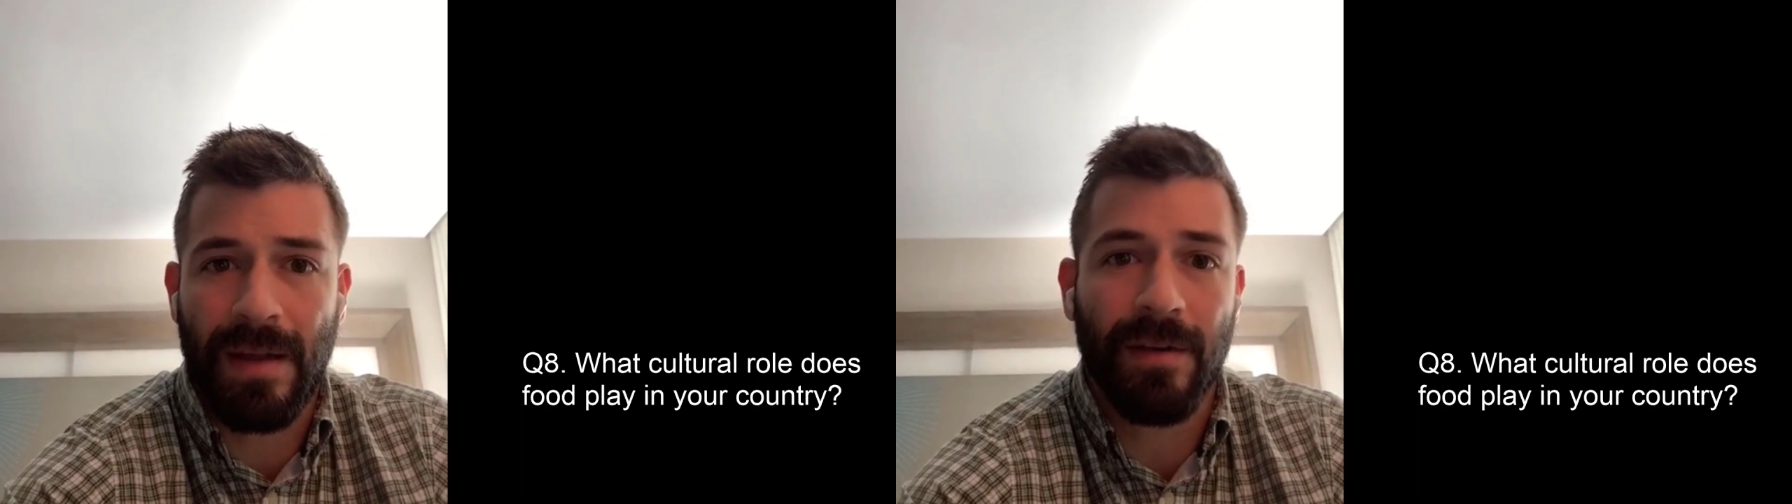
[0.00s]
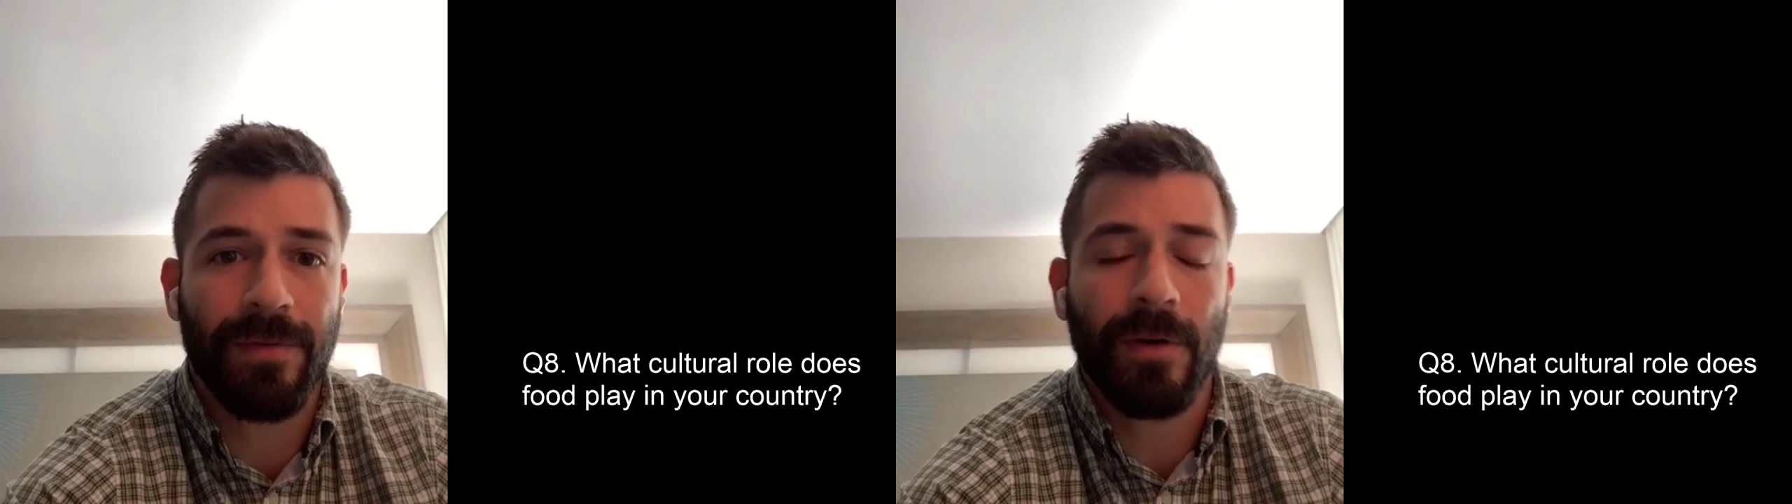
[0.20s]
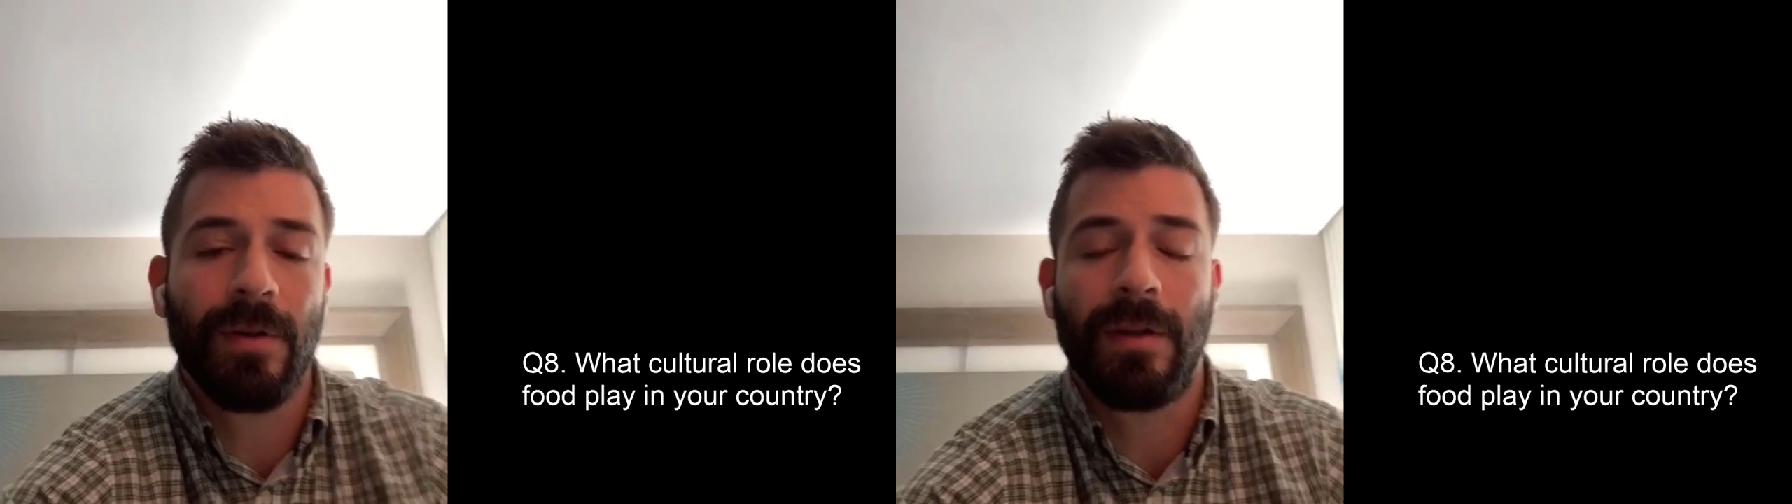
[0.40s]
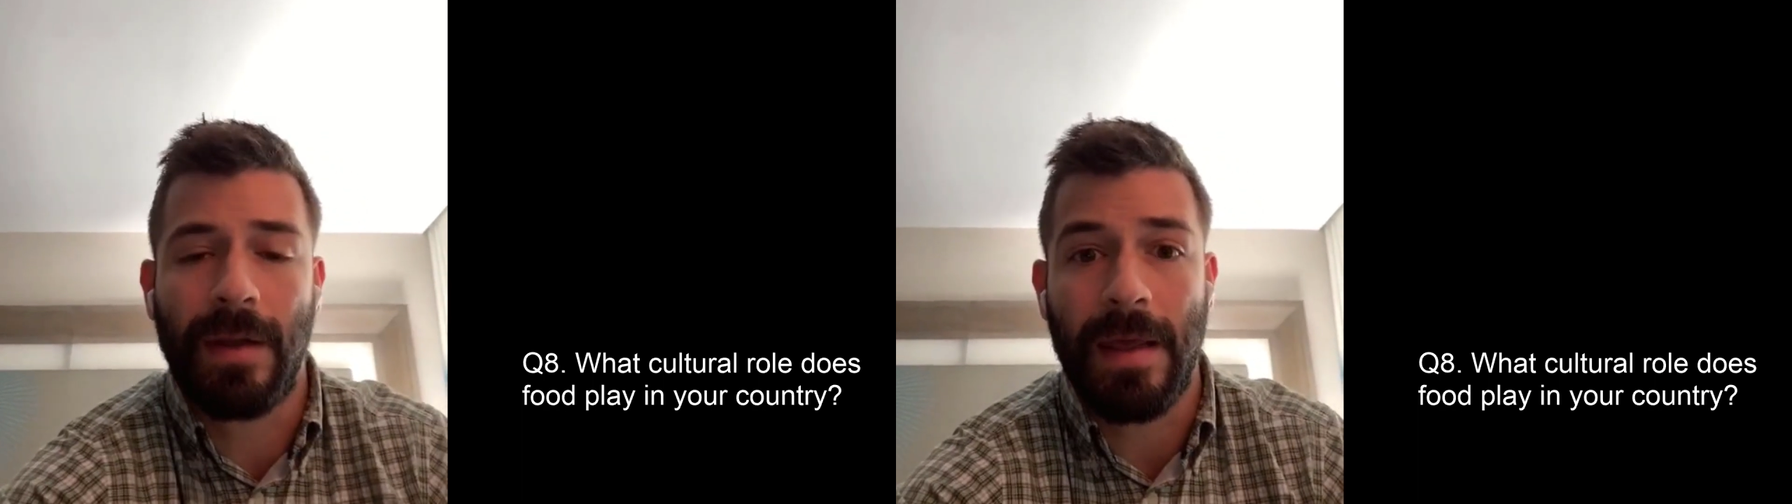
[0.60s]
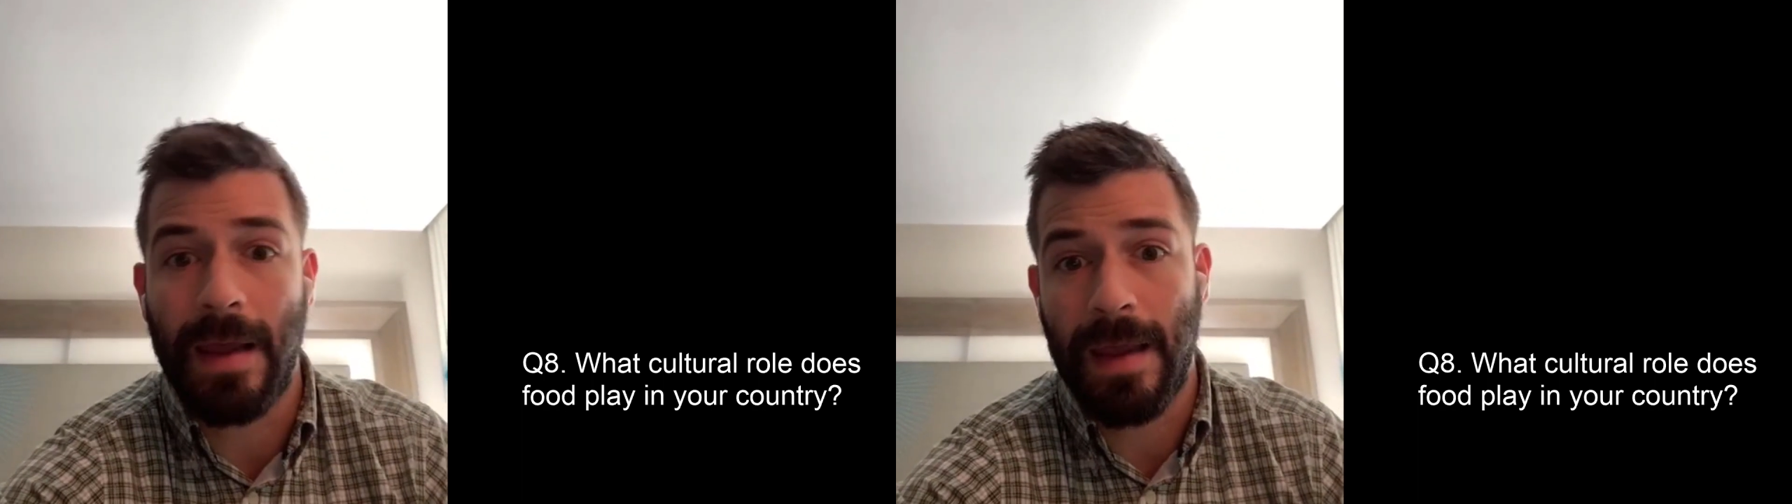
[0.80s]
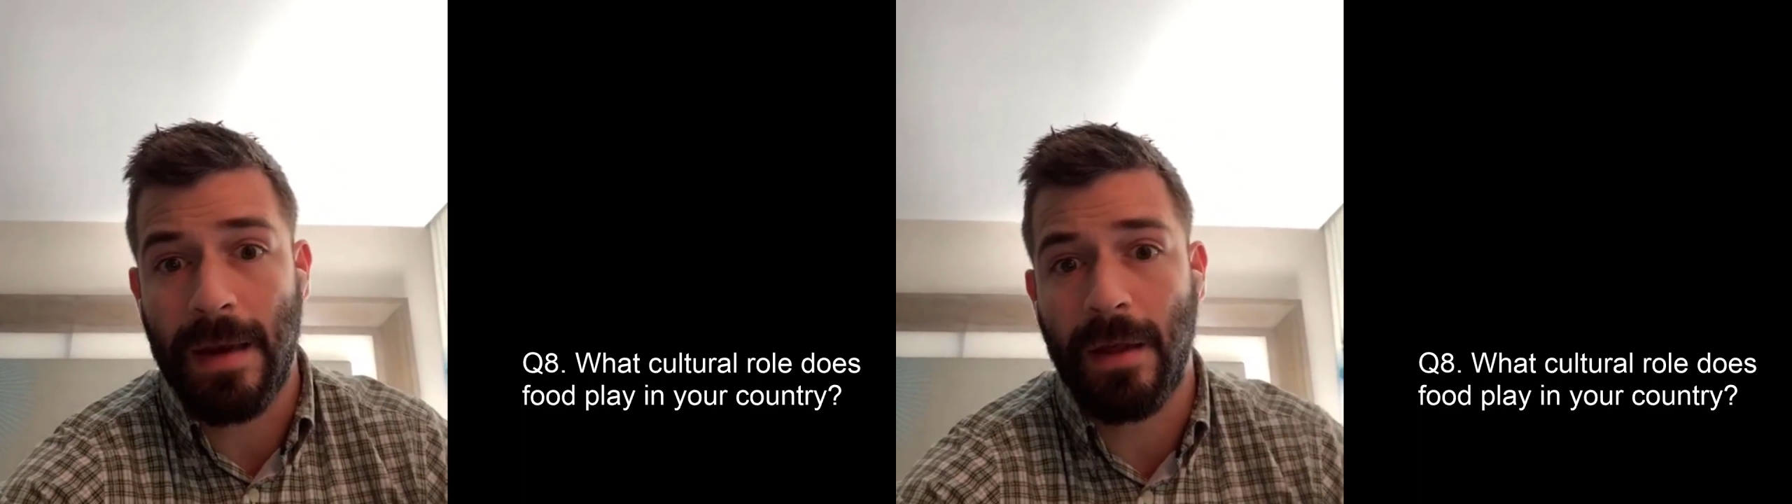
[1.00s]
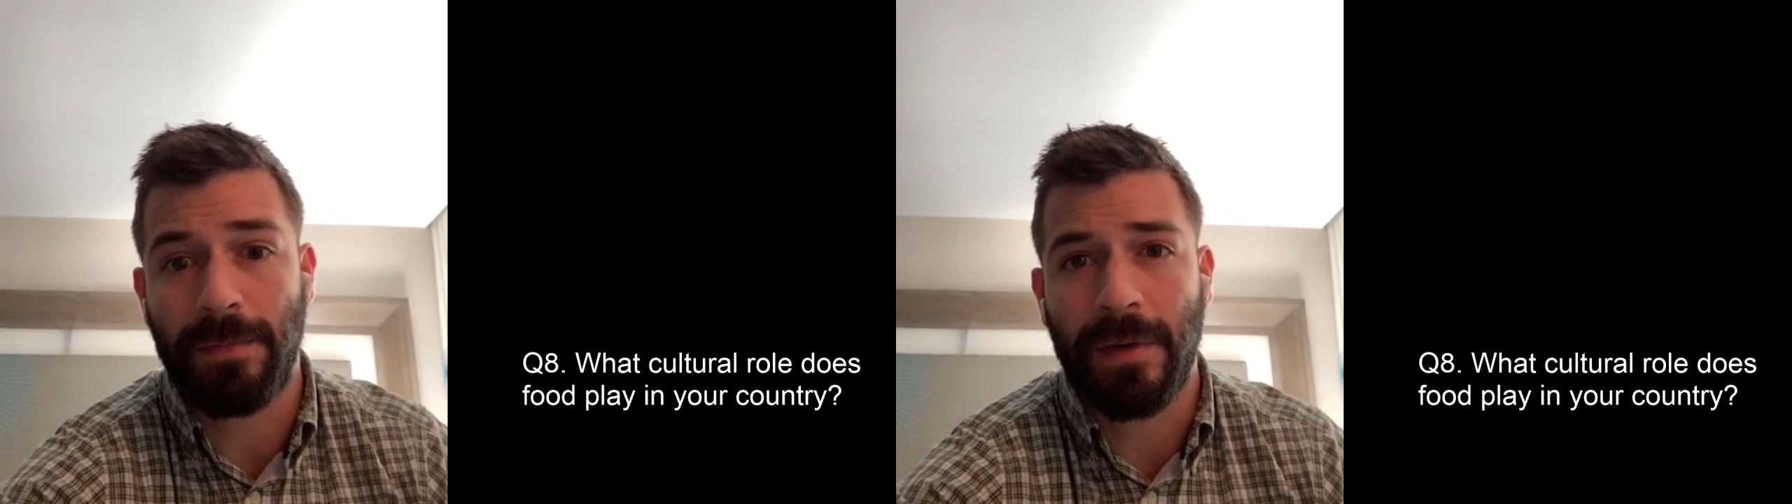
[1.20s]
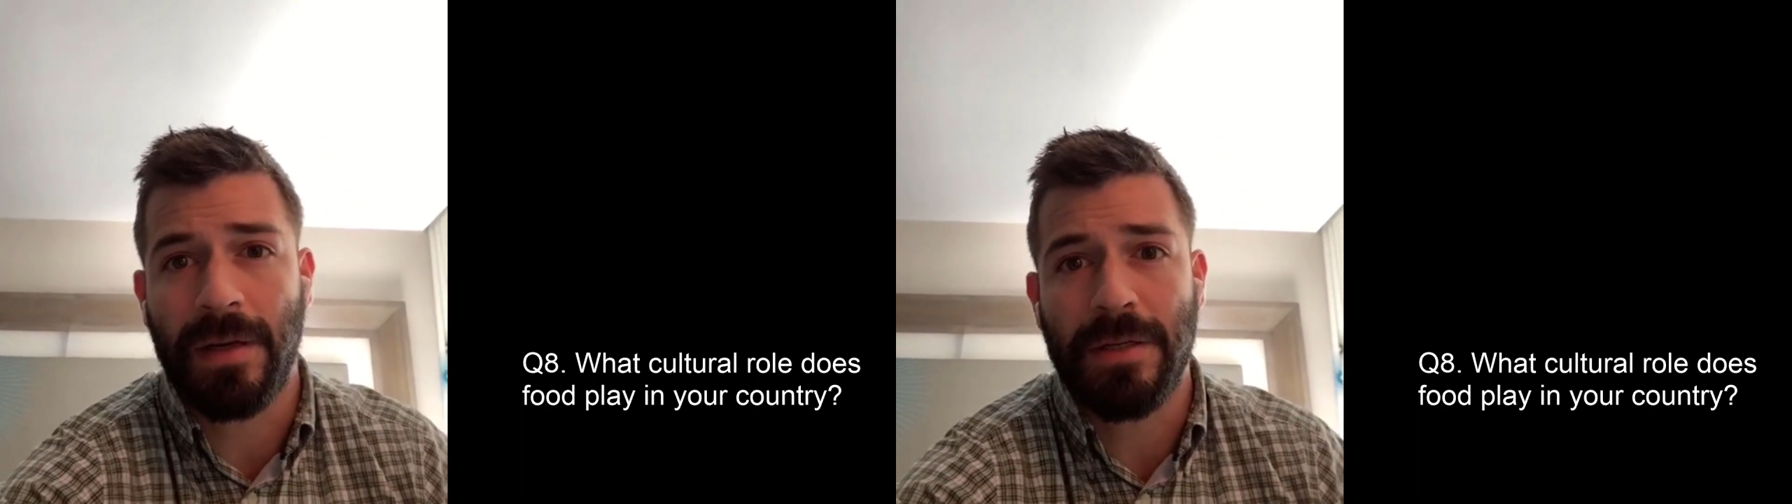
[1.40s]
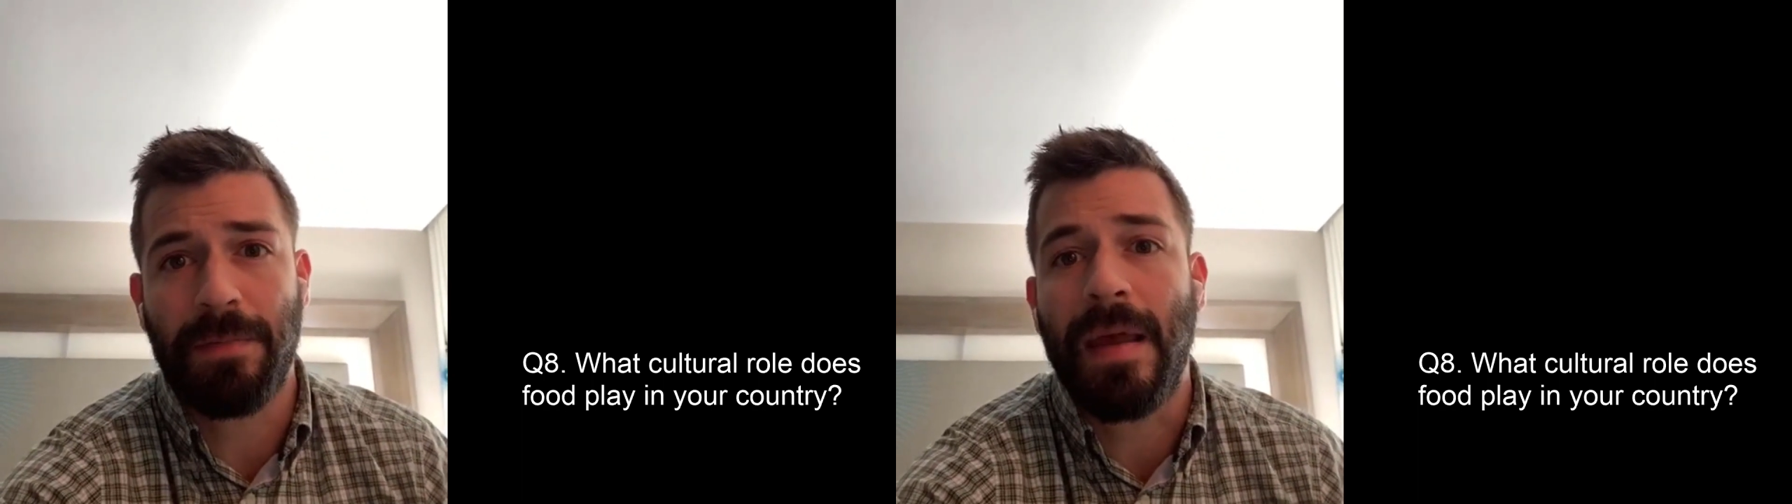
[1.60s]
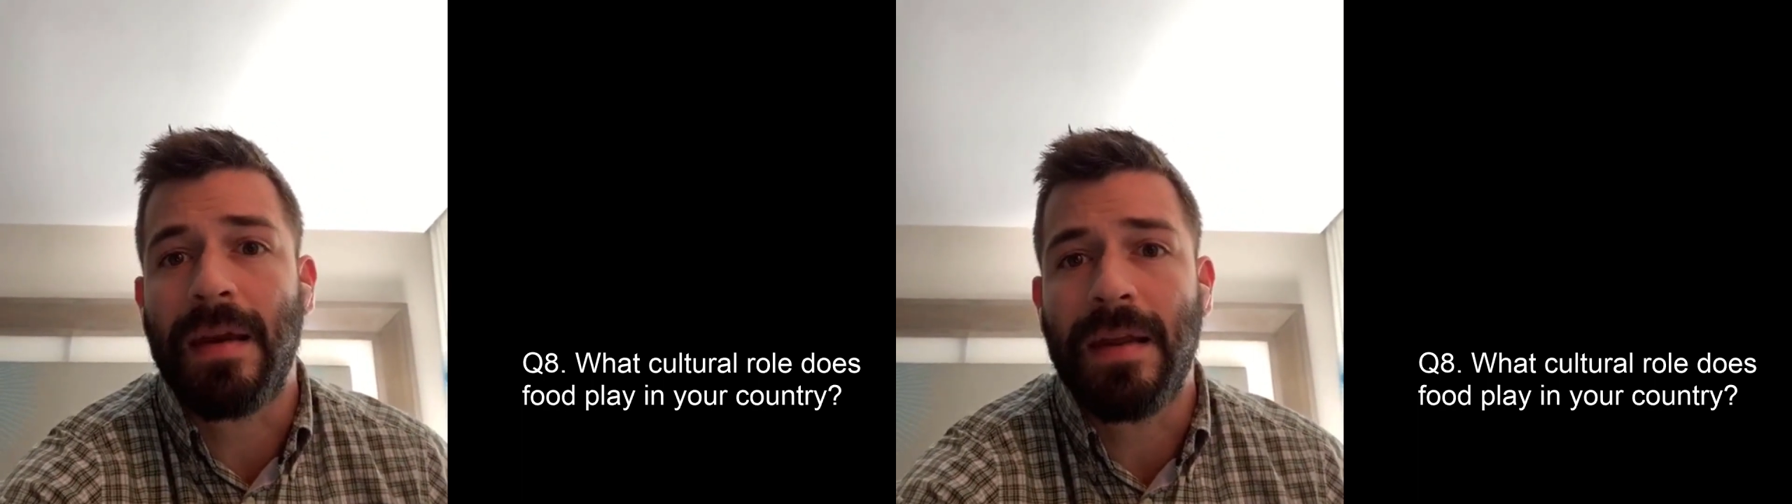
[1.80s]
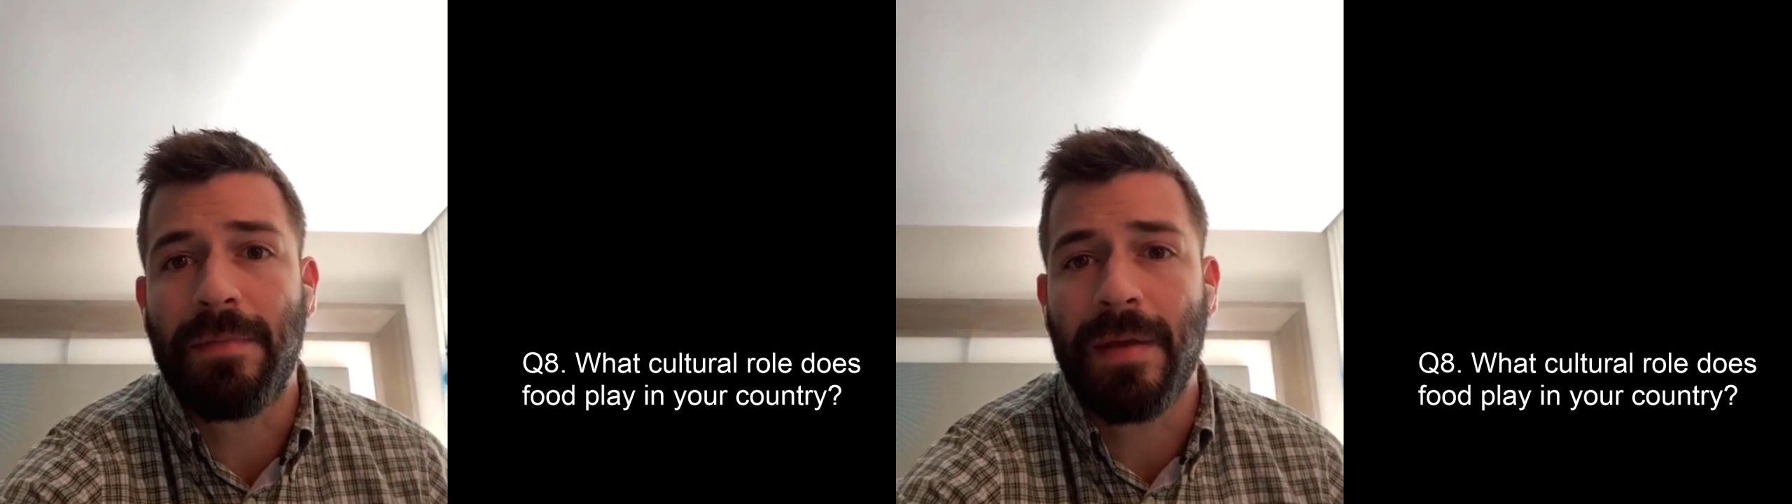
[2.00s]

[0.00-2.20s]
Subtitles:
And unfortunately, I cannot participate in it